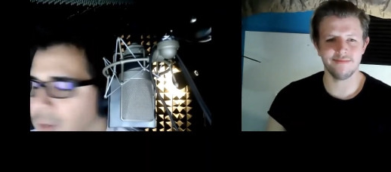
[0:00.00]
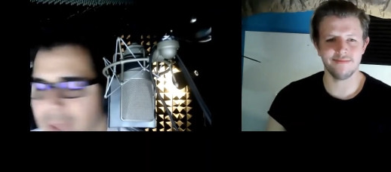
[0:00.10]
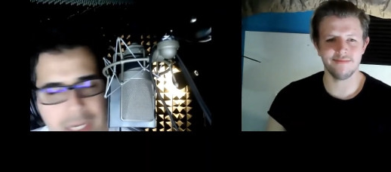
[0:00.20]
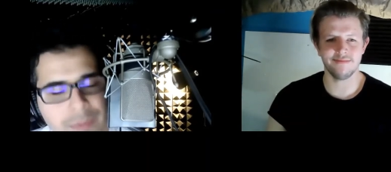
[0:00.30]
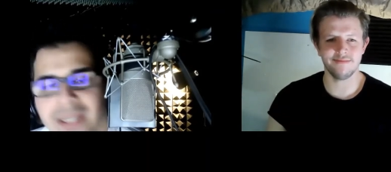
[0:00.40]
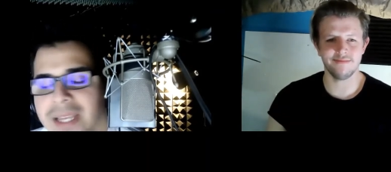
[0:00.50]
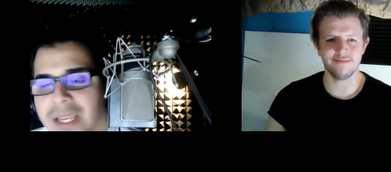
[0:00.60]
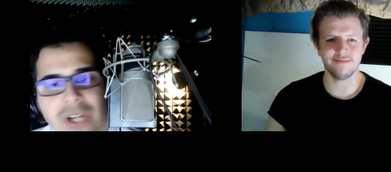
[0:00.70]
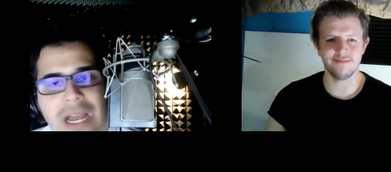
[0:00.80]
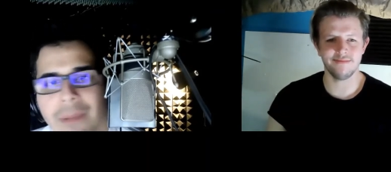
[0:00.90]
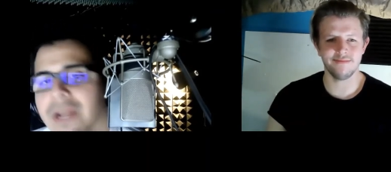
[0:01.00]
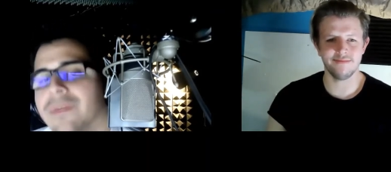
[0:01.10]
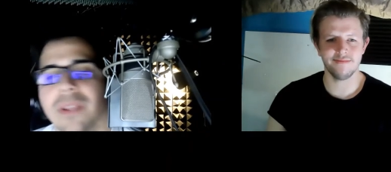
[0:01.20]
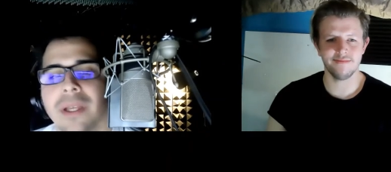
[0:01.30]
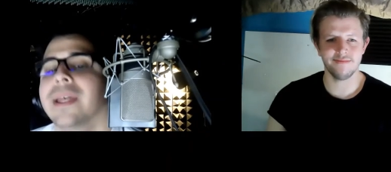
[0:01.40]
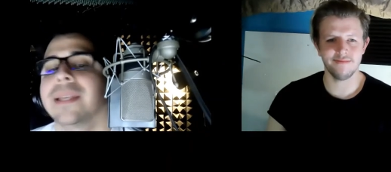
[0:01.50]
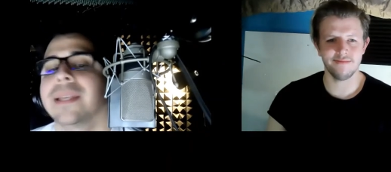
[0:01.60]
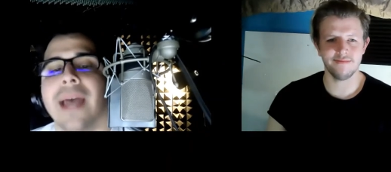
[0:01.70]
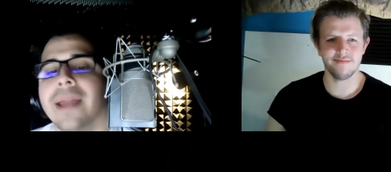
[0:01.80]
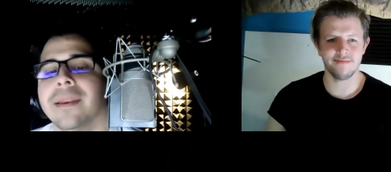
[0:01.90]
Speaker 1: on to my day job and everything like
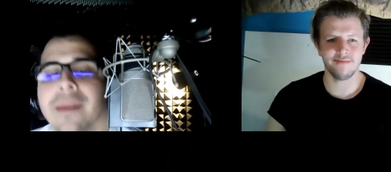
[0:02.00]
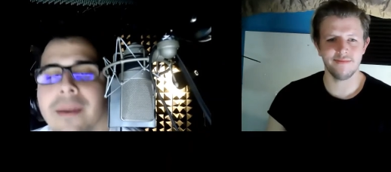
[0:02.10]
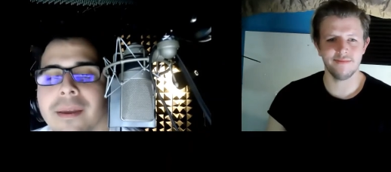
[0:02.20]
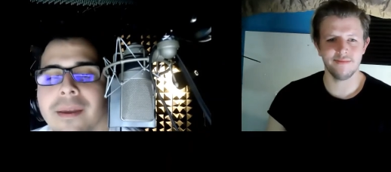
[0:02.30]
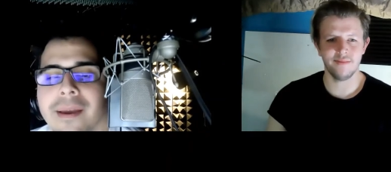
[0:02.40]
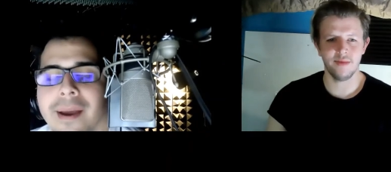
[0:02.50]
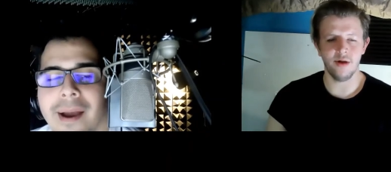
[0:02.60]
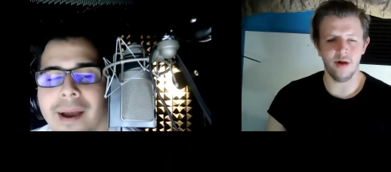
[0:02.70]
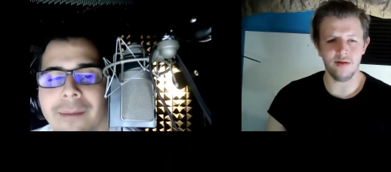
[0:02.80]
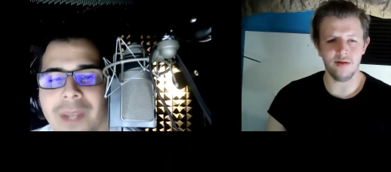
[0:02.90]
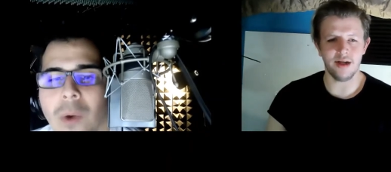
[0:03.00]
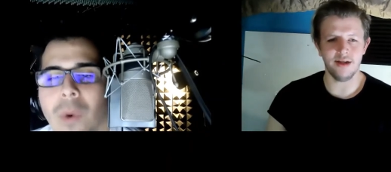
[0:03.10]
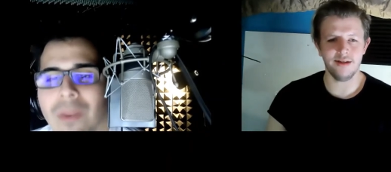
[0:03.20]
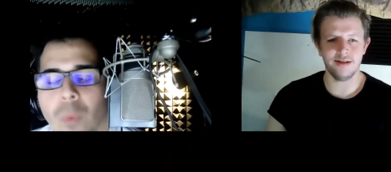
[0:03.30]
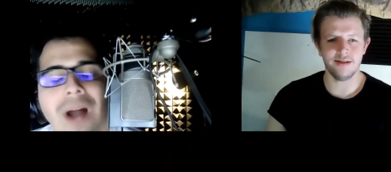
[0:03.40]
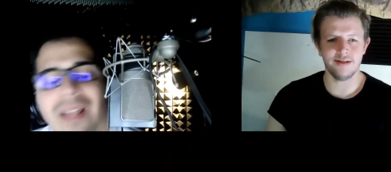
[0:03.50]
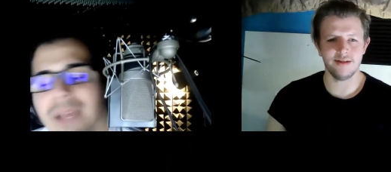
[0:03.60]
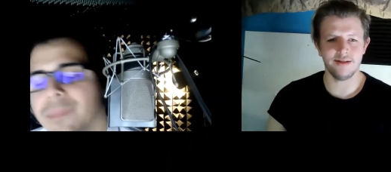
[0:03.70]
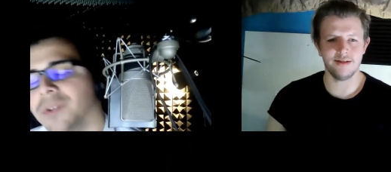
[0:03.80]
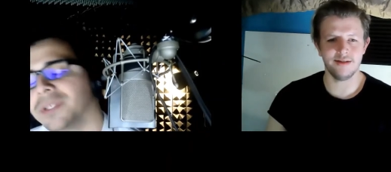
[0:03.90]
that. Um, you okay. know, while while I
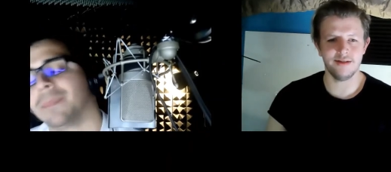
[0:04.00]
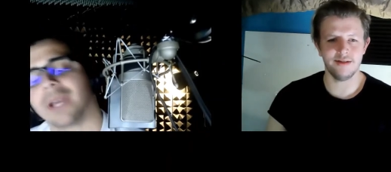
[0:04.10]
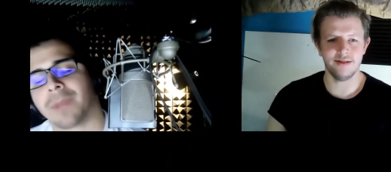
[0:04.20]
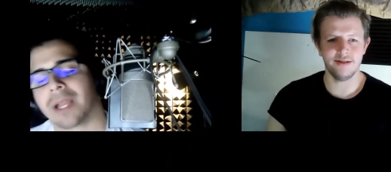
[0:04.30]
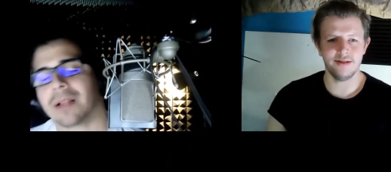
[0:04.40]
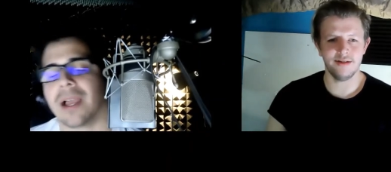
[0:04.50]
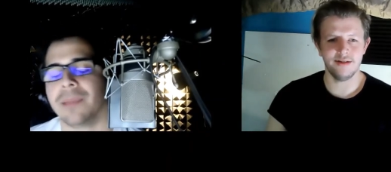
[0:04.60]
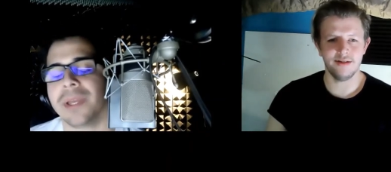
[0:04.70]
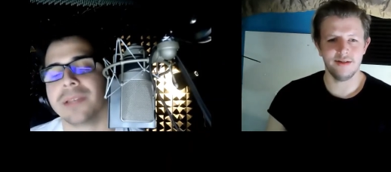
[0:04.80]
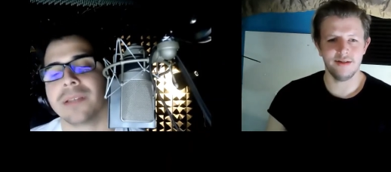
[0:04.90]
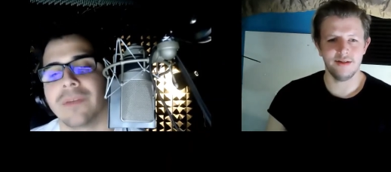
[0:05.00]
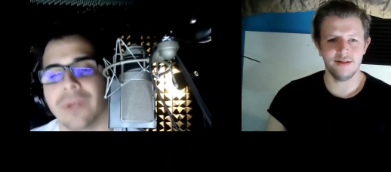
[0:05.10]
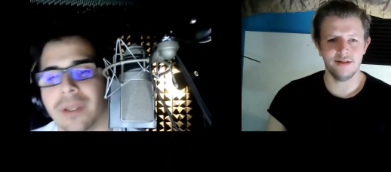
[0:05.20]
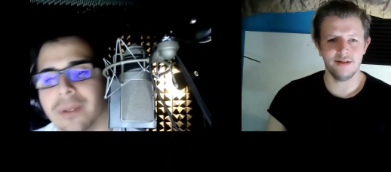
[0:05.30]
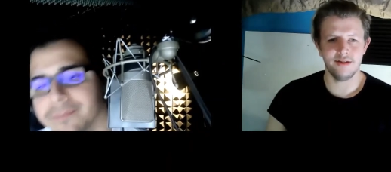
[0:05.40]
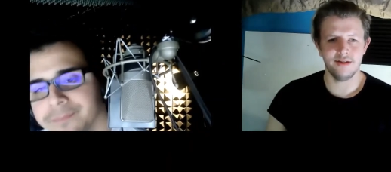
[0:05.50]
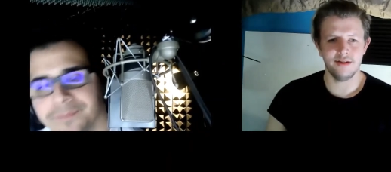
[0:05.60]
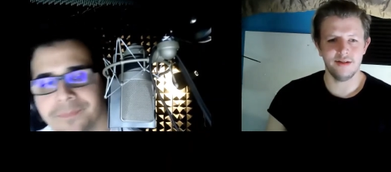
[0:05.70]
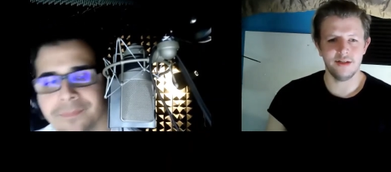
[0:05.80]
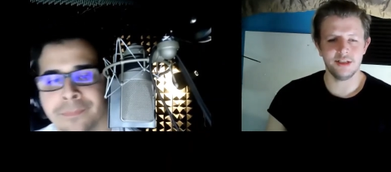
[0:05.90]
built up like my, client base and everything.
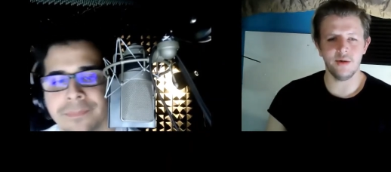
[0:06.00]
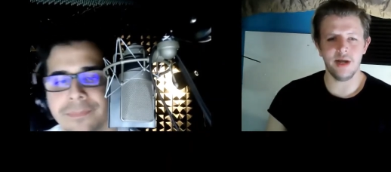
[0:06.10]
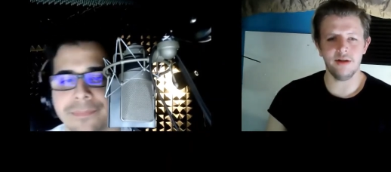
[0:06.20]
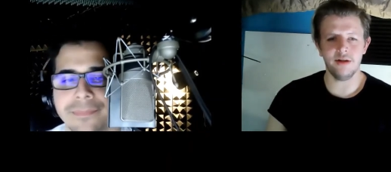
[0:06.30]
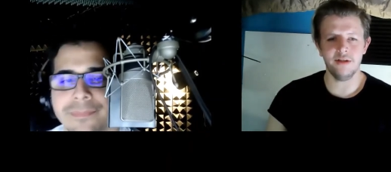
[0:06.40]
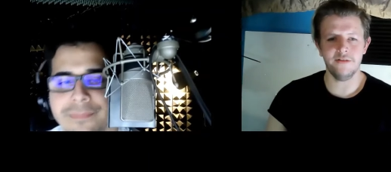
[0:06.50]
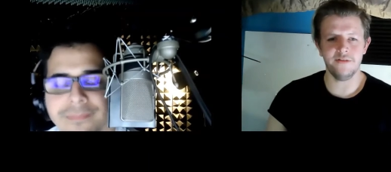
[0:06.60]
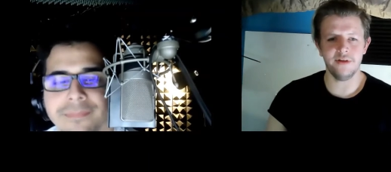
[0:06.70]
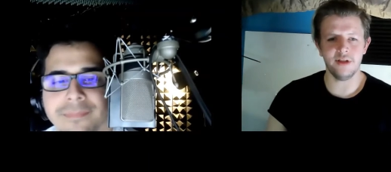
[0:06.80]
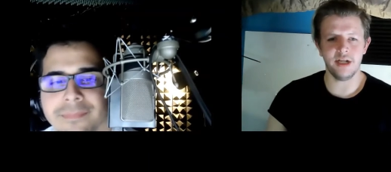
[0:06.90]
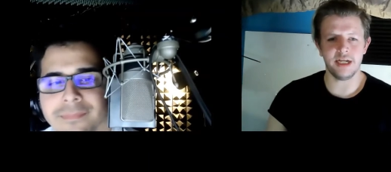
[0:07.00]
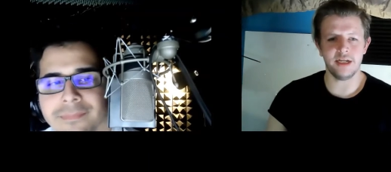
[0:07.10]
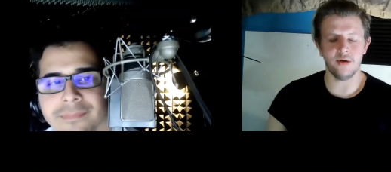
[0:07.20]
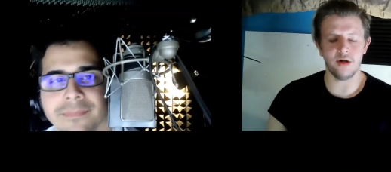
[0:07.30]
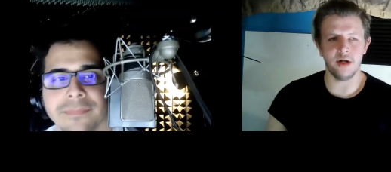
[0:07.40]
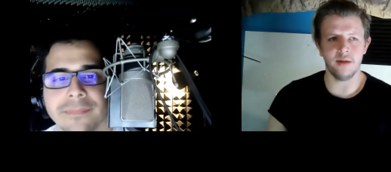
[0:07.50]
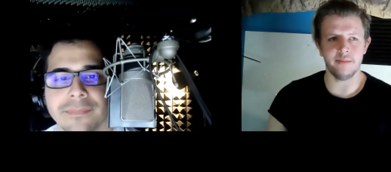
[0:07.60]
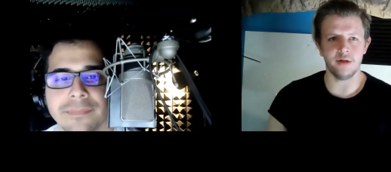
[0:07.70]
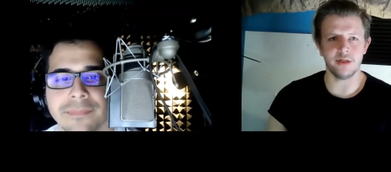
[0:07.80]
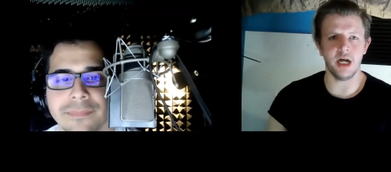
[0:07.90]
Speaker 2: So, how do you feel like your
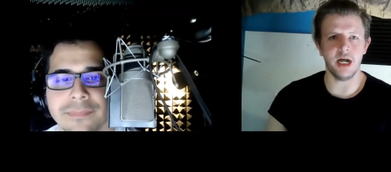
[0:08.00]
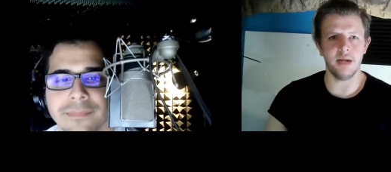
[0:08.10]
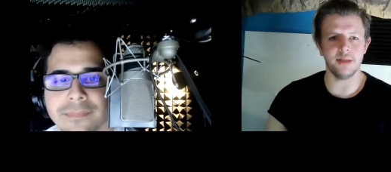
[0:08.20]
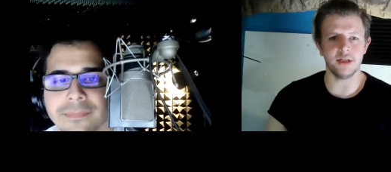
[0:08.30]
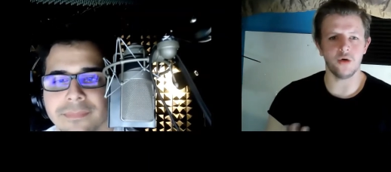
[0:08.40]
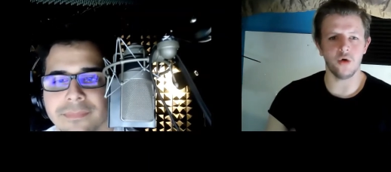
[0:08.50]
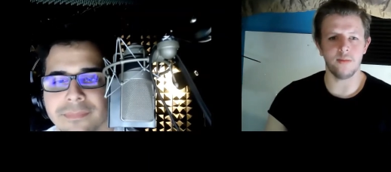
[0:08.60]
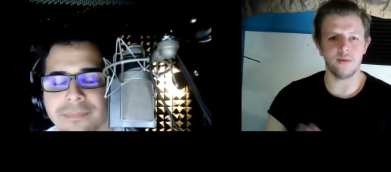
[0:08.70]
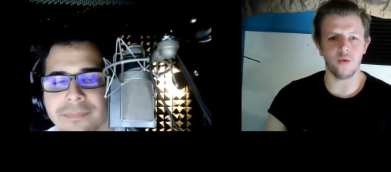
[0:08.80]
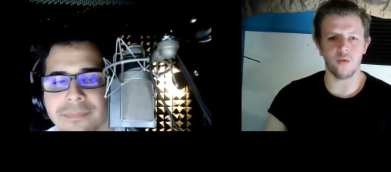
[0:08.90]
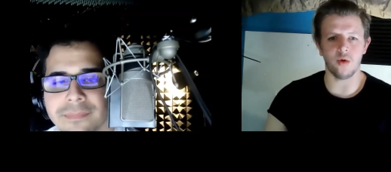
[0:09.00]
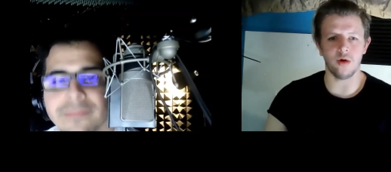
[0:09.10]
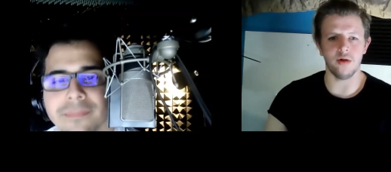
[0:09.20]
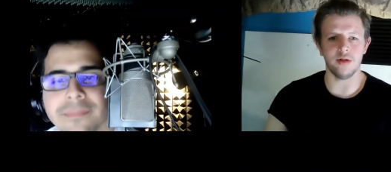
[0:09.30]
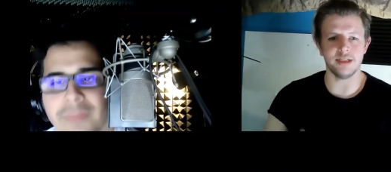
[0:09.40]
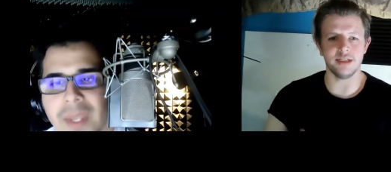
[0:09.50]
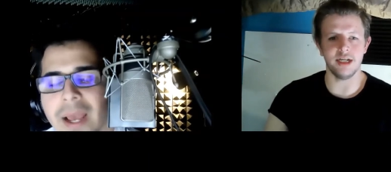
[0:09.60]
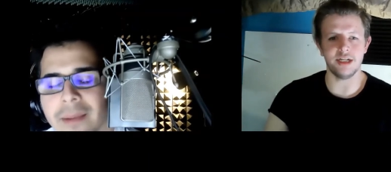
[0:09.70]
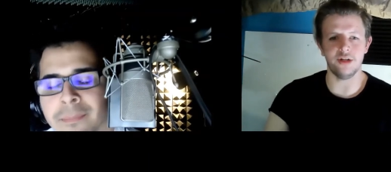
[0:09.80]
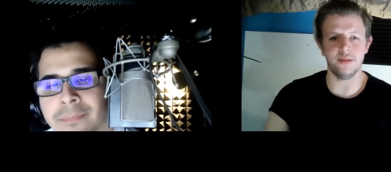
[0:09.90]
um your time in the corporate world has yeah.
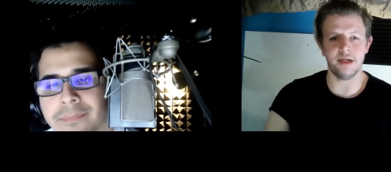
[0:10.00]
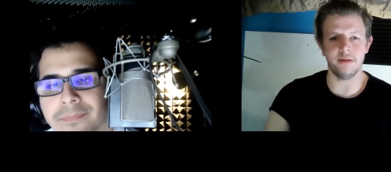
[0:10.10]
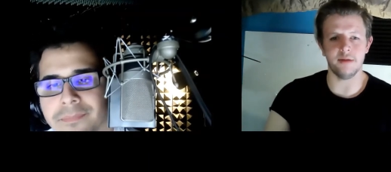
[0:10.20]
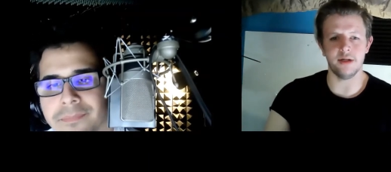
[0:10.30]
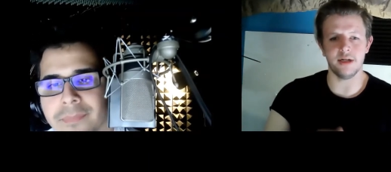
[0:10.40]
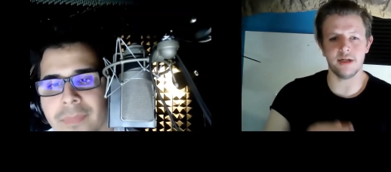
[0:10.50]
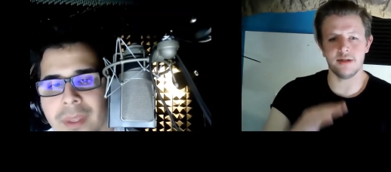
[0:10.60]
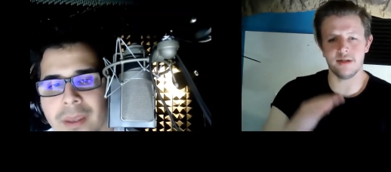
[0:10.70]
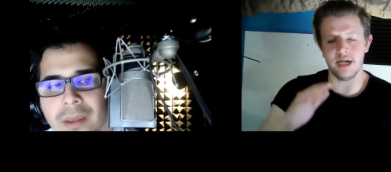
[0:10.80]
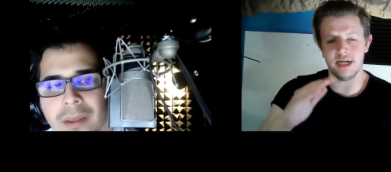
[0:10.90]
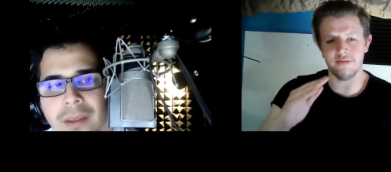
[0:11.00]
led you to be able to kind of